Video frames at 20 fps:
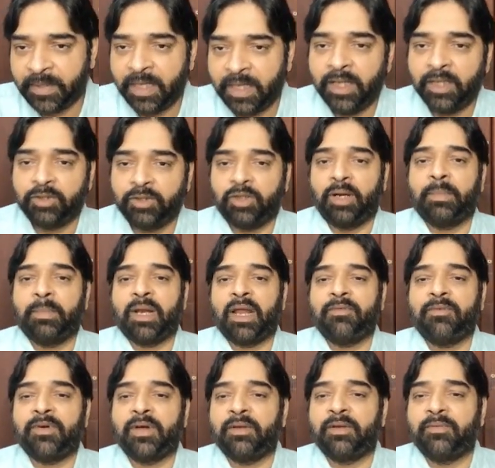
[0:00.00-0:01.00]
The number
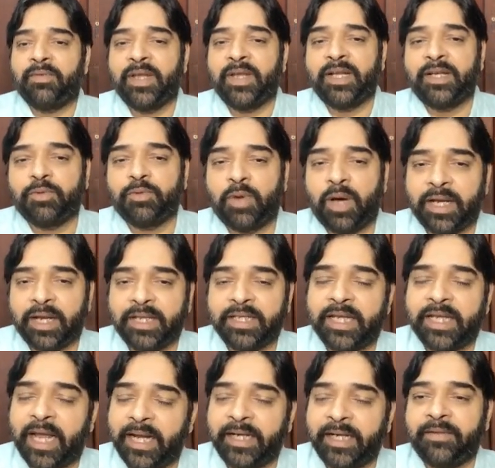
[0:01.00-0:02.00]
of way to arrange
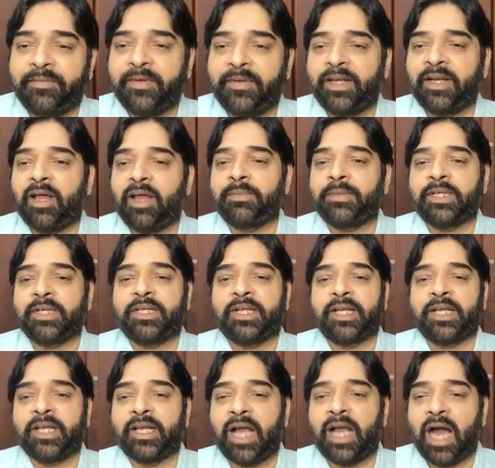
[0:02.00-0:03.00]
n different object
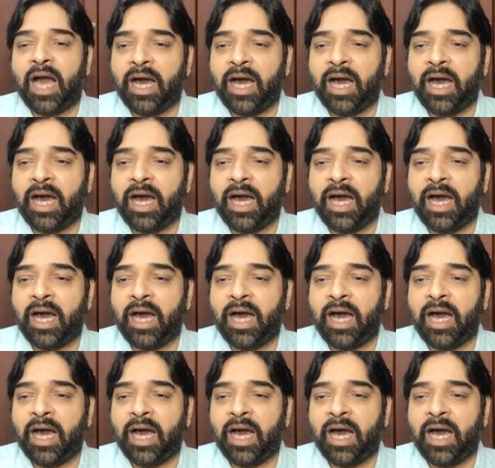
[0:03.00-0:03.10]
taking